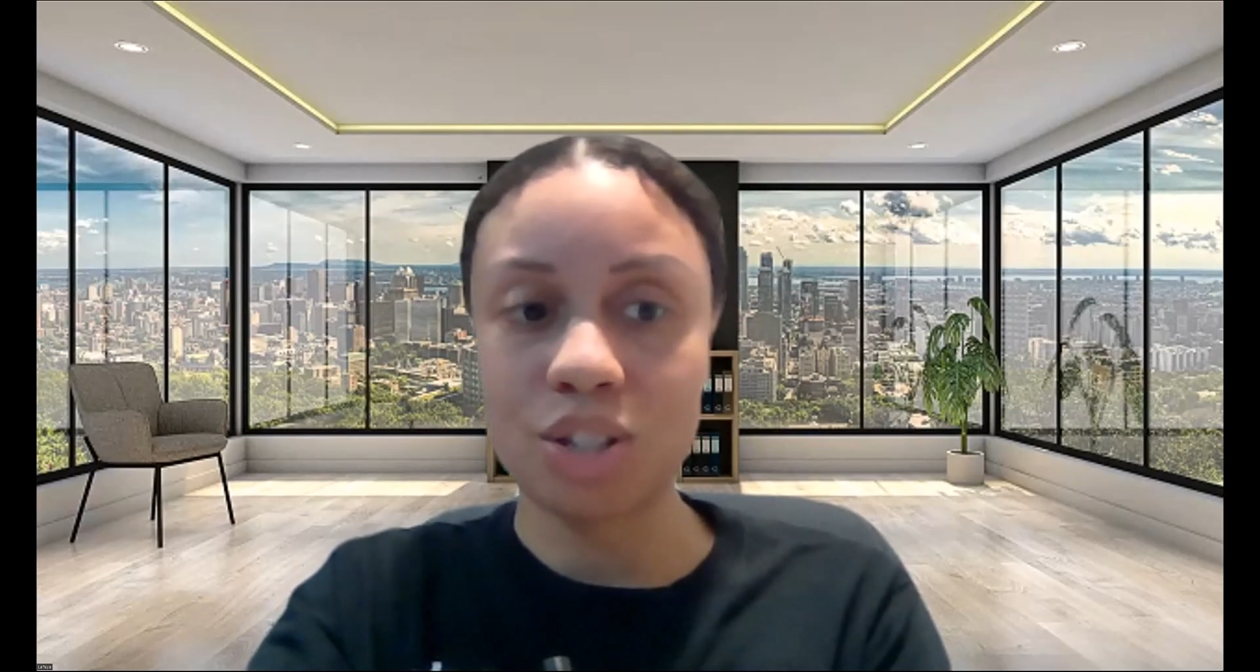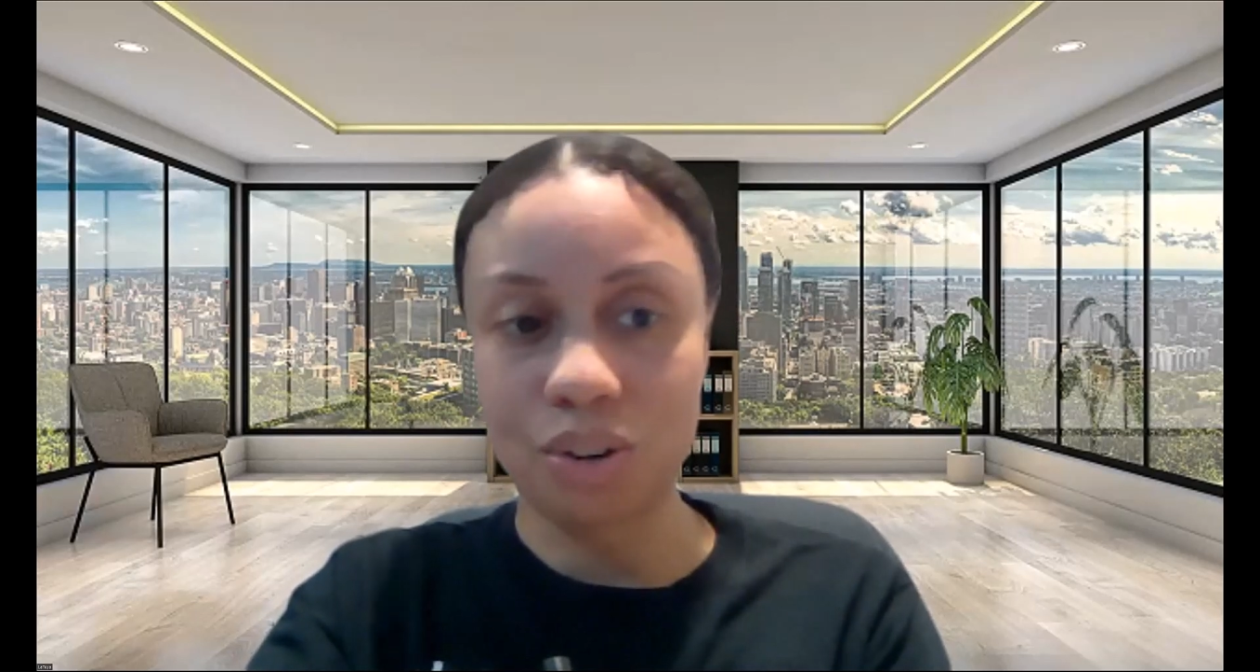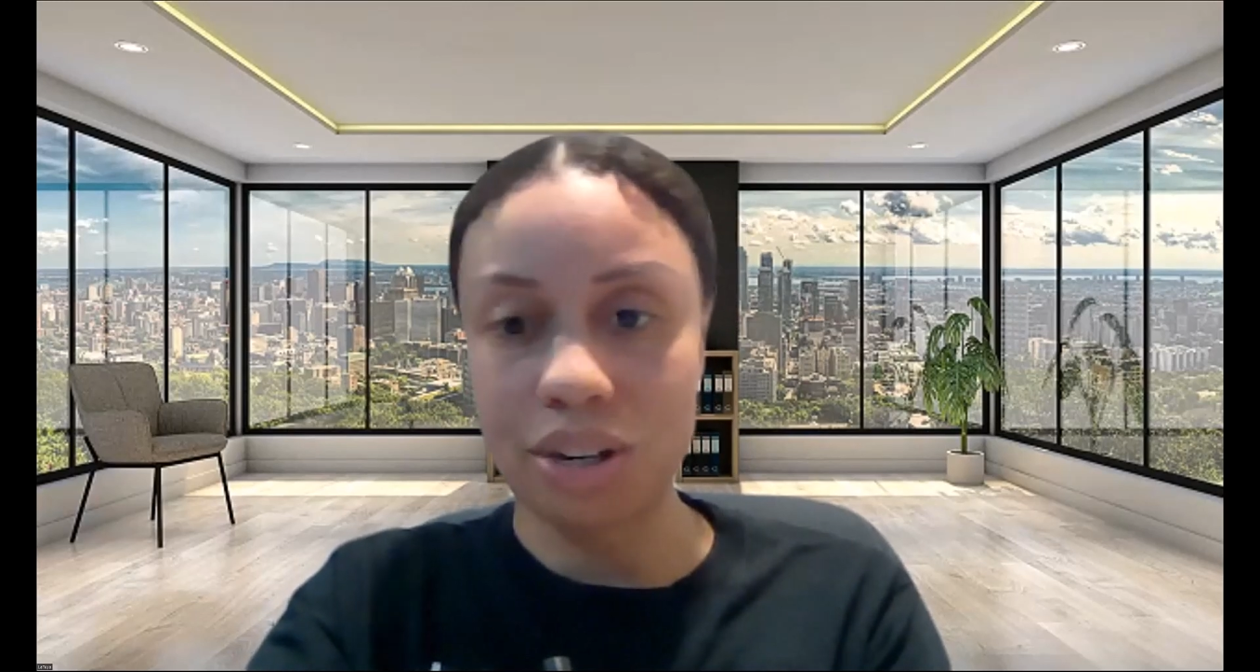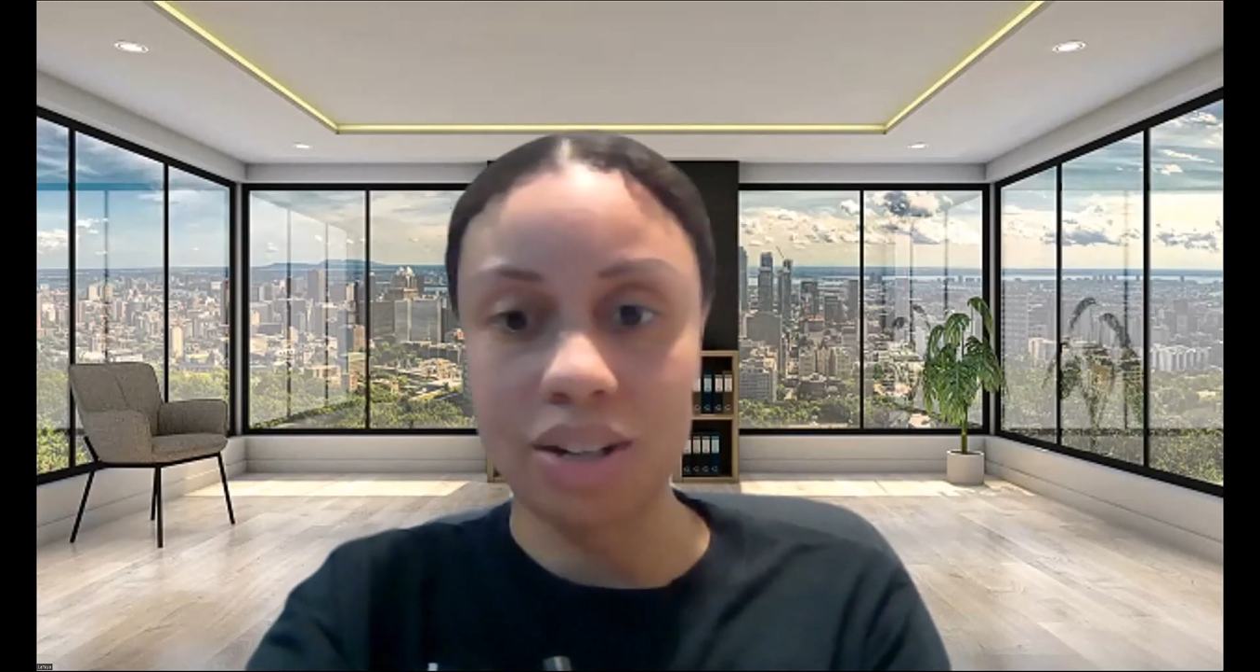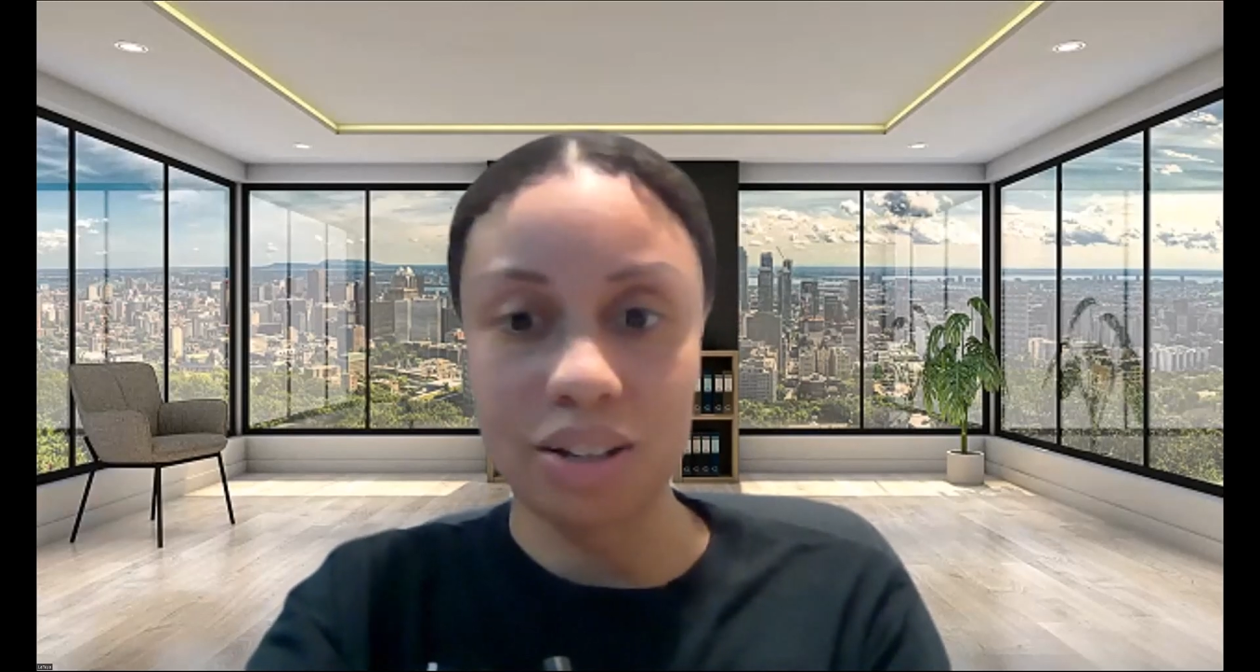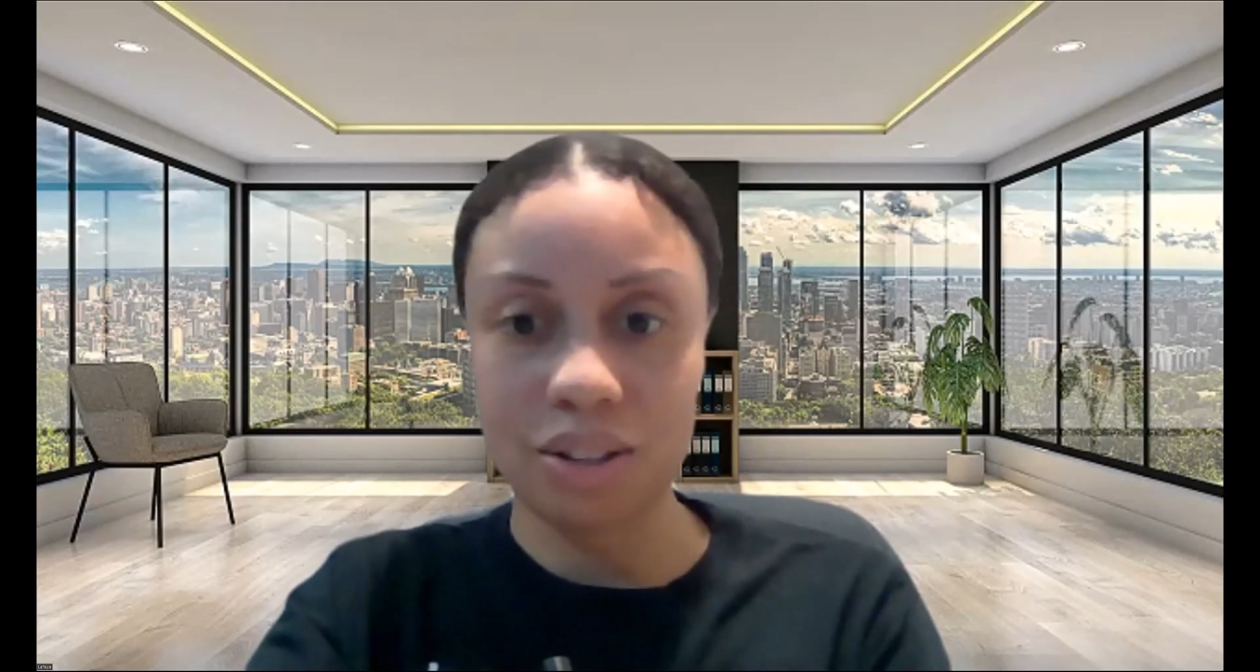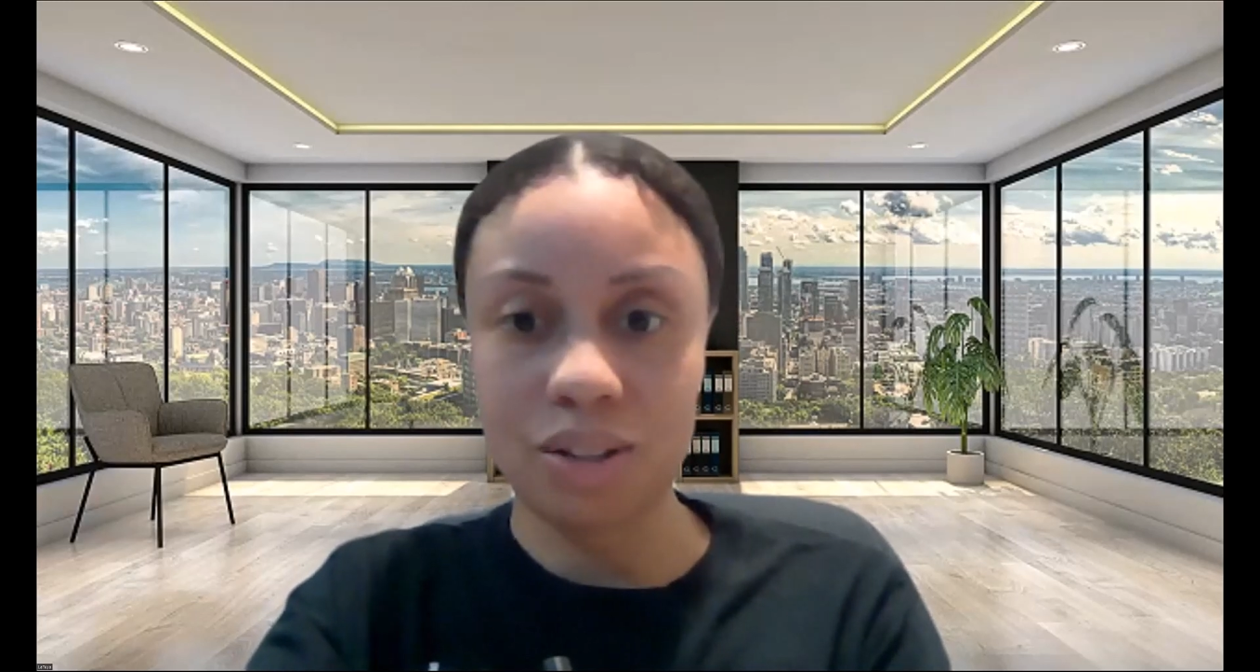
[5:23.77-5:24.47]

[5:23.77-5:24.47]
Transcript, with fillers: during